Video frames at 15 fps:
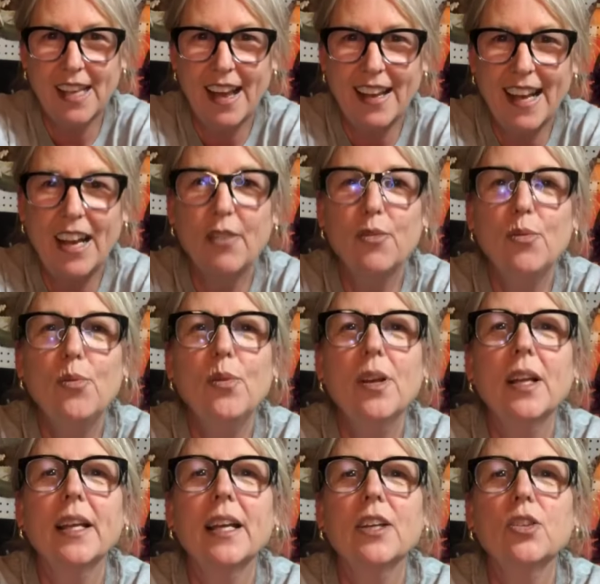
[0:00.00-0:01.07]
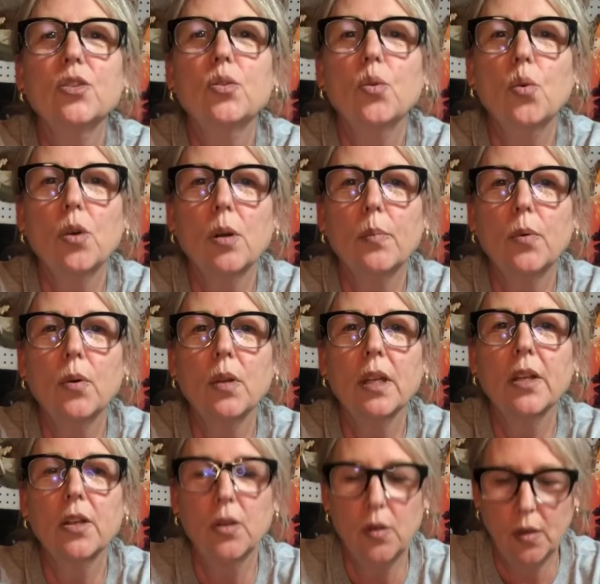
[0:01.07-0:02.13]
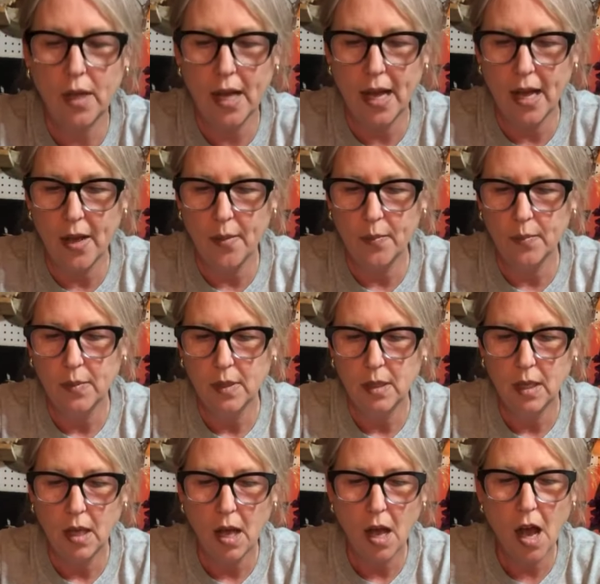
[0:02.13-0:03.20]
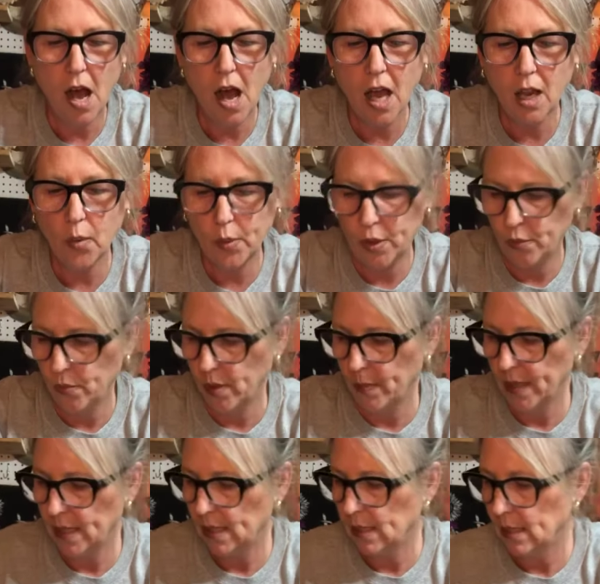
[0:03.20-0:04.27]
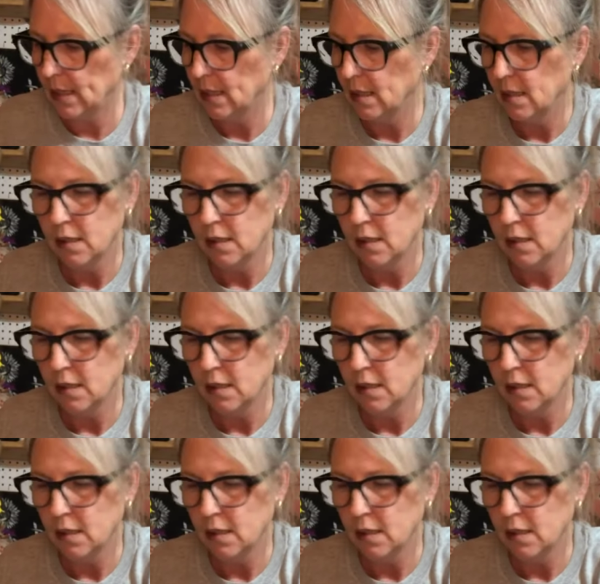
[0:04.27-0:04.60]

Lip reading: I got really adorable little Halloween ribbons.